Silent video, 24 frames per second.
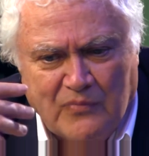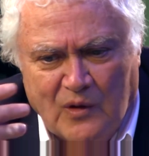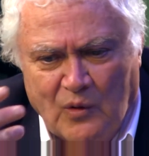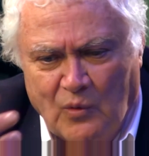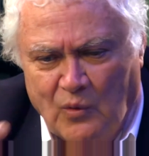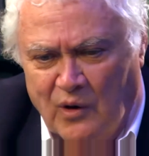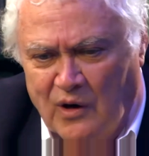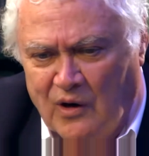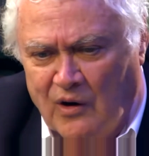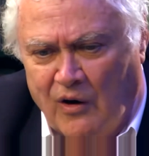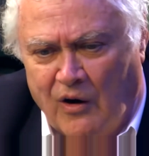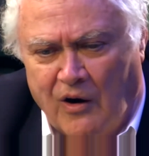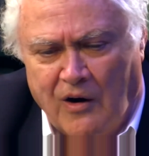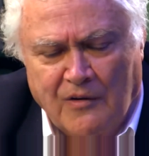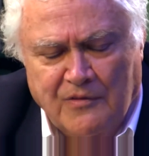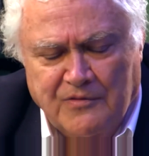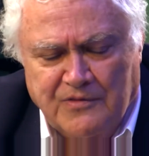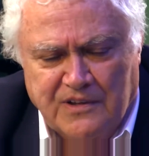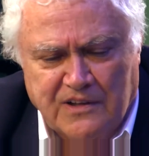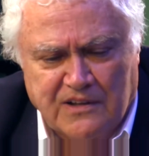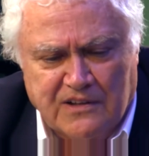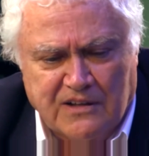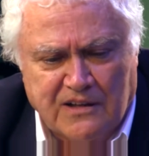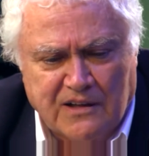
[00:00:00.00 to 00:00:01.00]
what
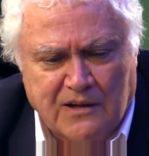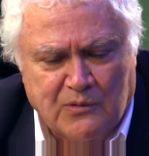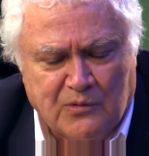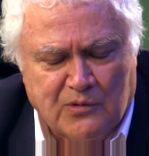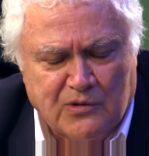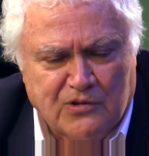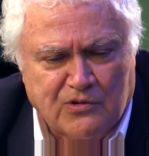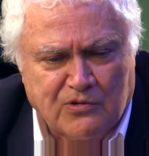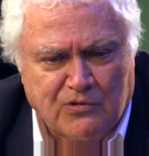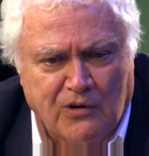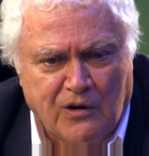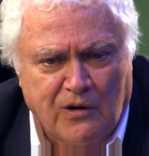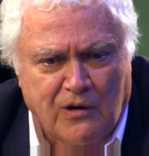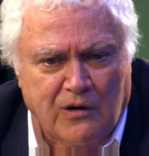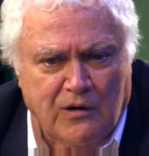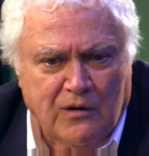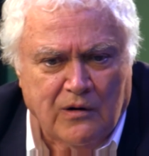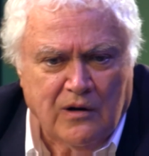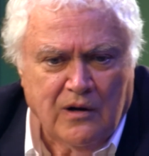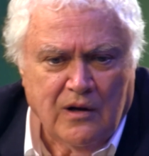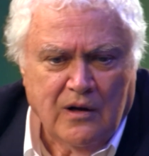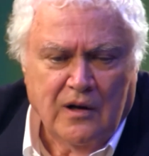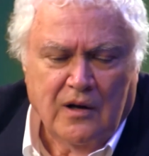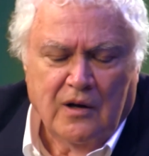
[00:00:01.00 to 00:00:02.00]
obviously was
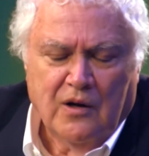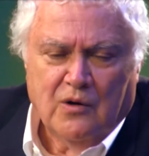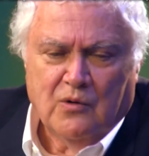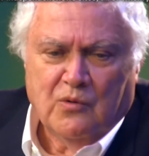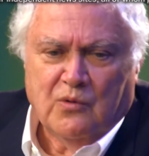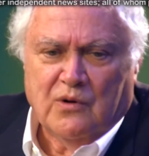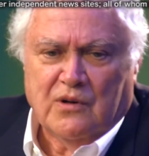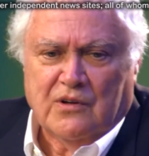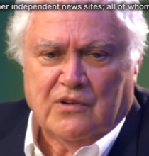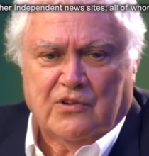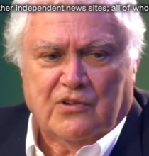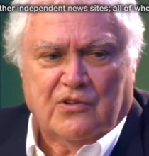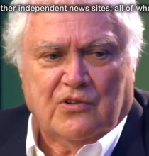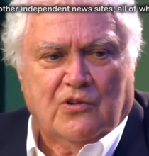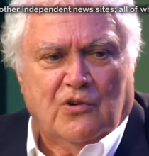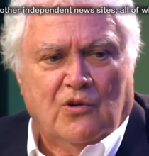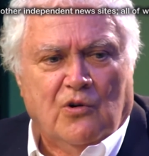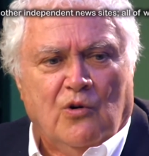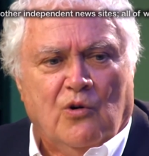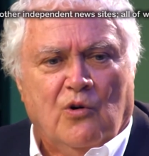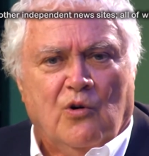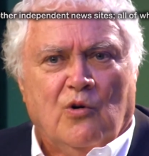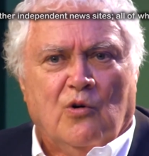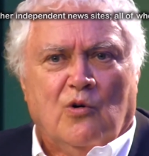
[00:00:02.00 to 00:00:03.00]
wrong with
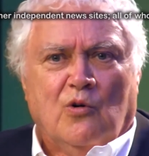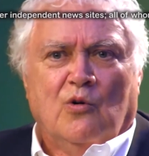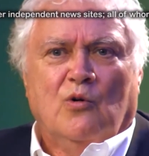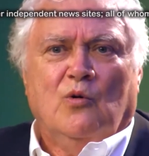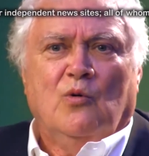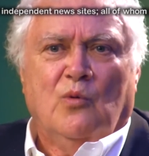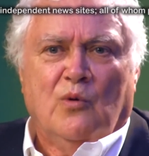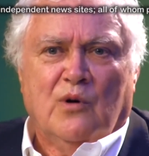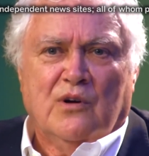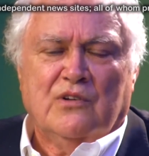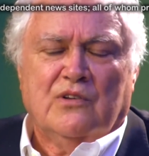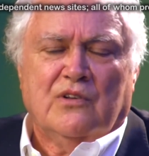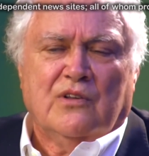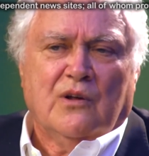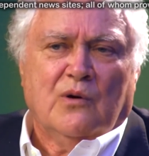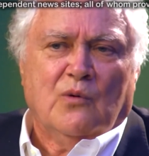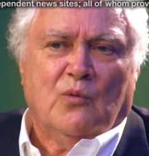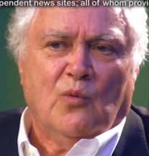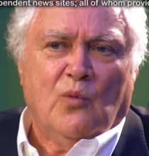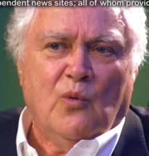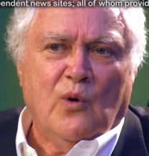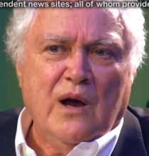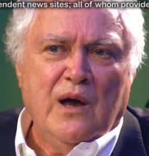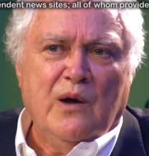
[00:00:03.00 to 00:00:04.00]
school was
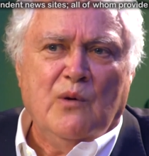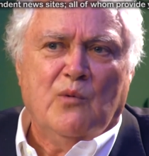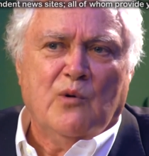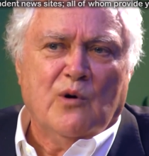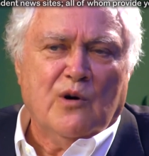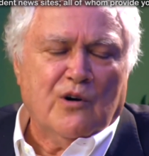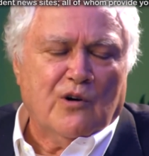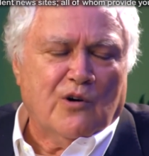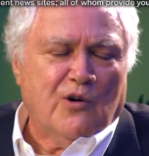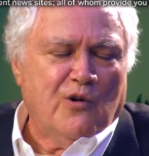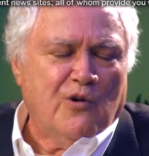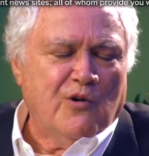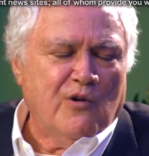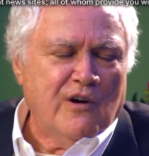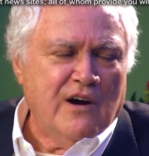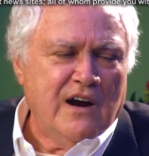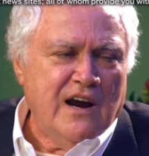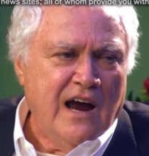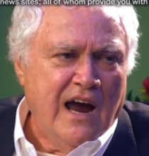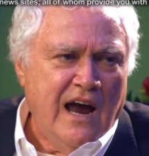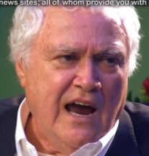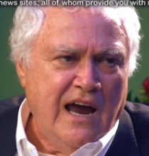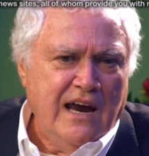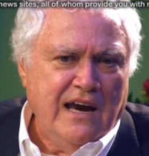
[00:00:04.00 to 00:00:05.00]
that we were
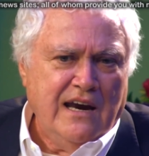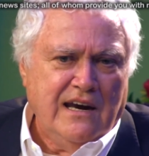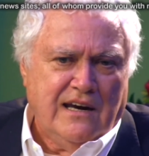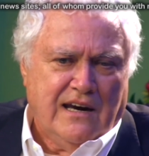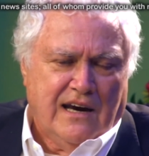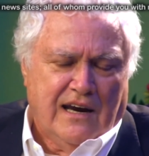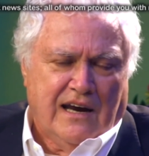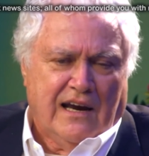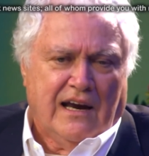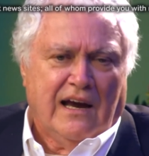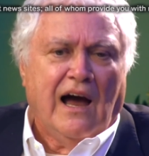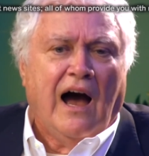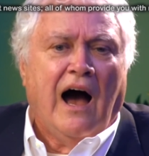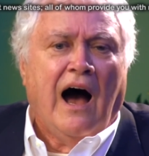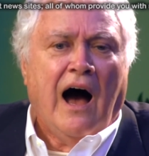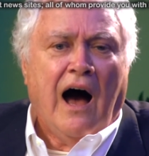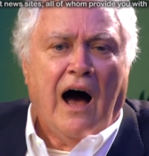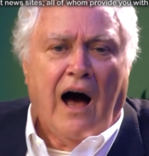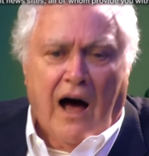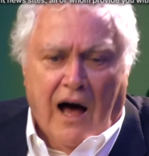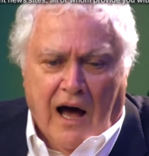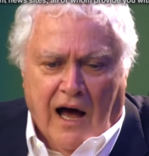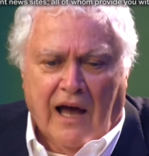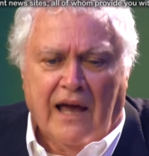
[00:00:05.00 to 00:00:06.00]
creating,
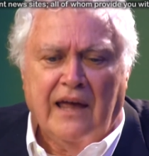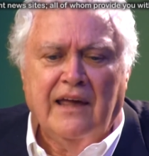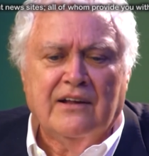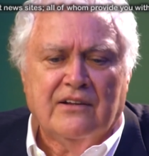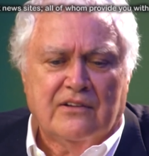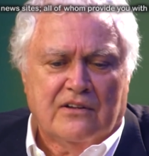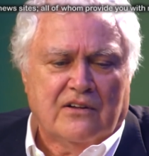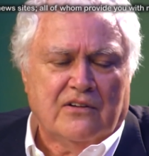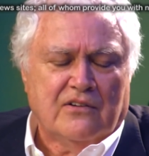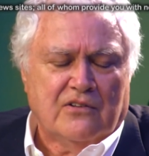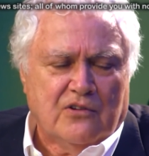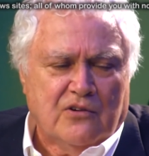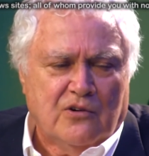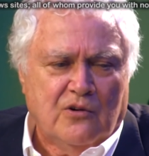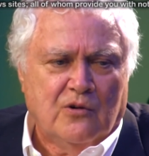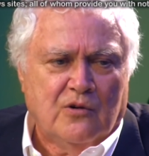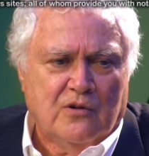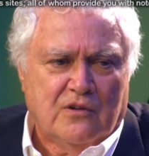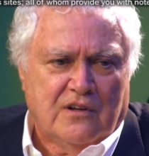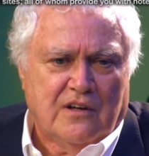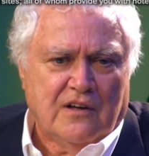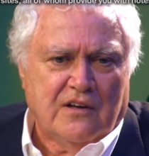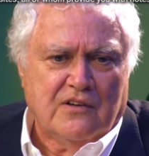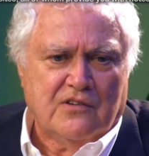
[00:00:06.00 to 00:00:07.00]
I as a
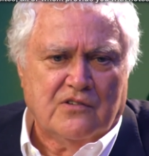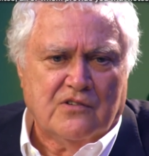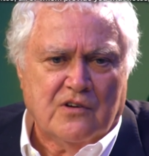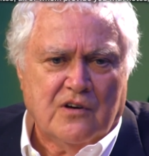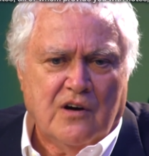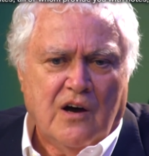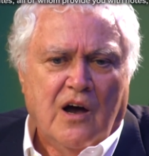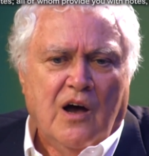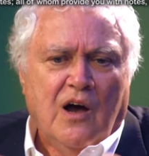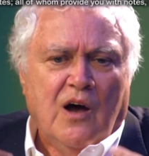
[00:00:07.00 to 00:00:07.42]
school teacher,